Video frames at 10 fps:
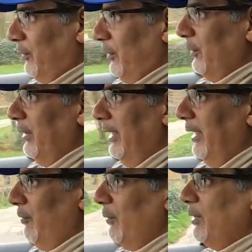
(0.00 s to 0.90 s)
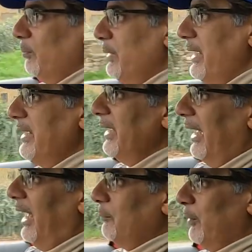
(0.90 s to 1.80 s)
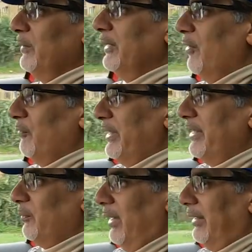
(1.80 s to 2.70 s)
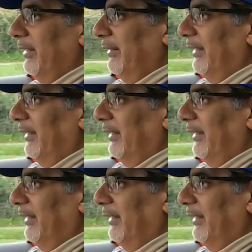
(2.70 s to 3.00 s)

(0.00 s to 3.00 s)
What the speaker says: So if it was me, I'd probably go for this one.